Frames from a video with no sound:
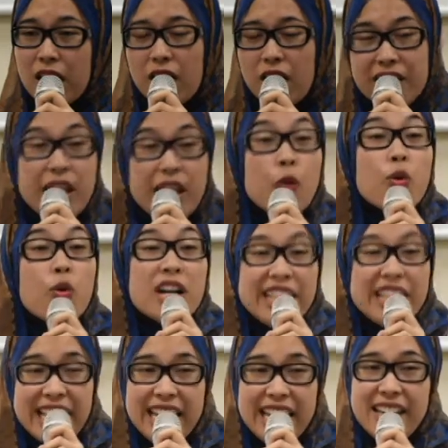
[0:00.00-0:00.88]
They are
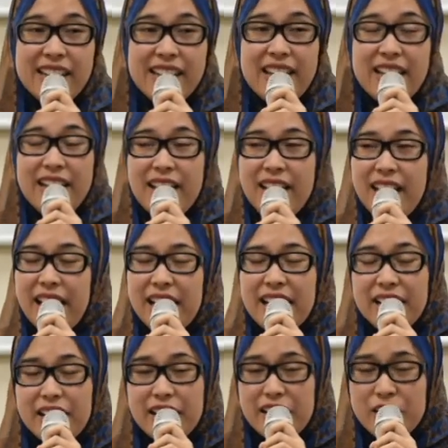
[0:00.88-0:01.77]
working.
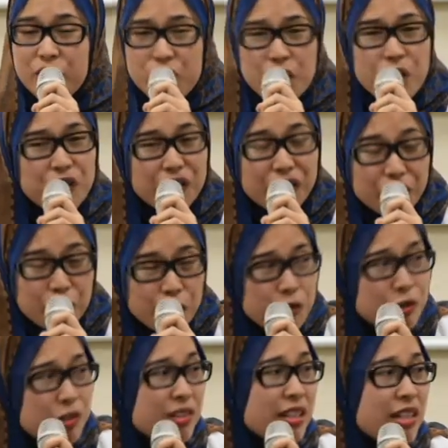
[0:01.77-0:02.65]
And do you go to
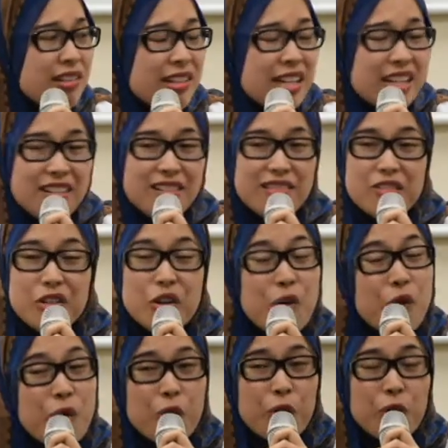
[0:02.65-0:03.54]
school? He said,
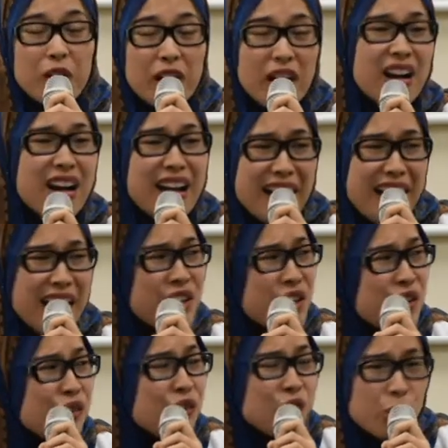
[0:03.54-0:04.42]
no, I
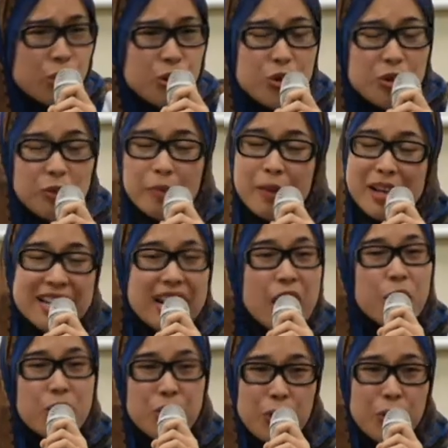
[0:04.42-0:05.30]
used to, but
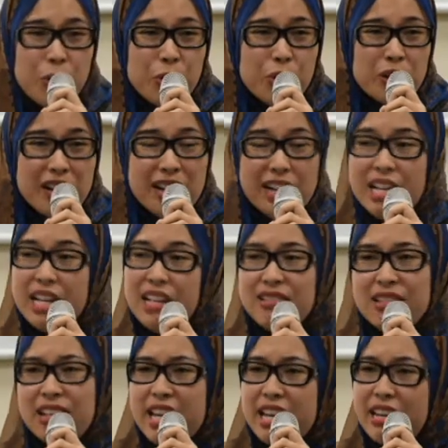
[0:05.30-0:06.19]
now no. And
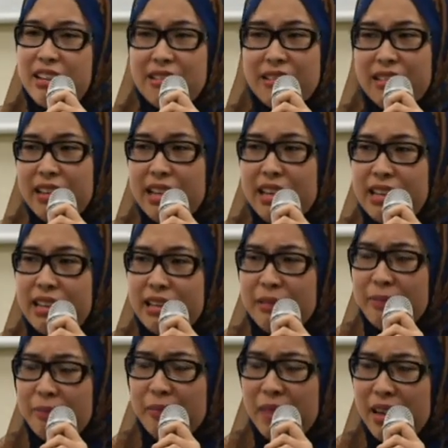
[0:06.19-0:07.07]
he's like,
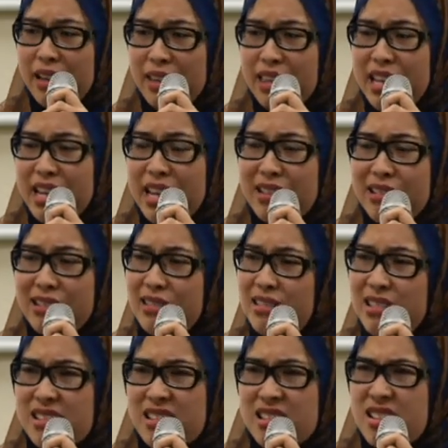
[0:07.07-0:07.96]
I think he's
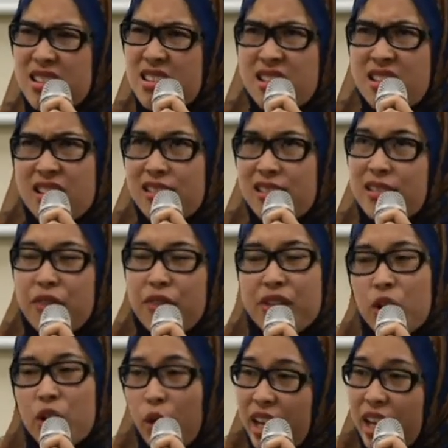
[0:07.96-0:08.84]

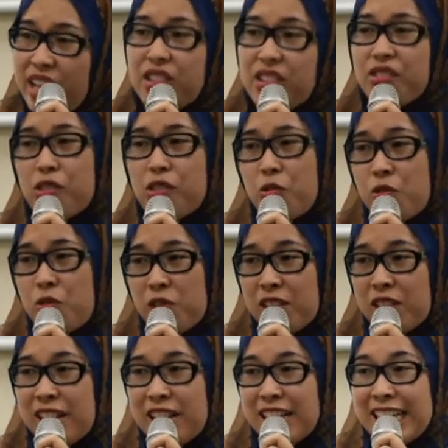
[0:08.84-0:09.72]
7 or 8 years old.
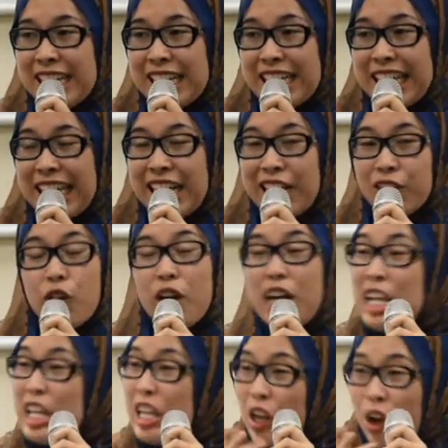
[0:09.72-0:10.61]
So
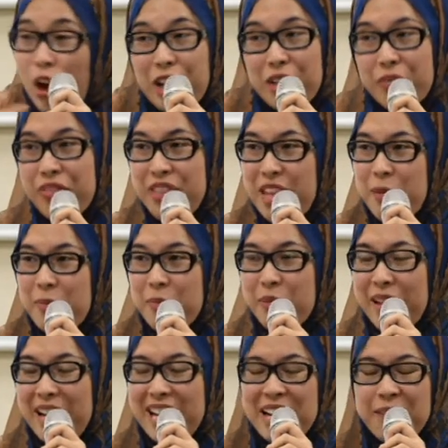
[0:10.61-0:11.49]
a lot of them.
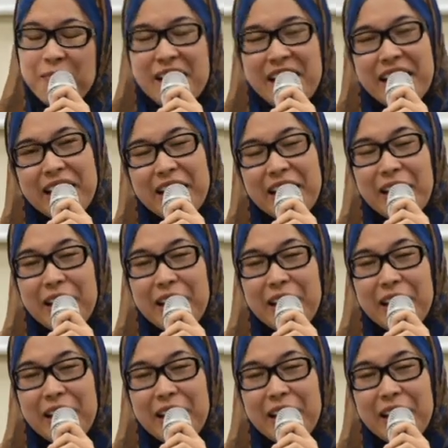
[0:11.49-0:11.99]
And I'm like,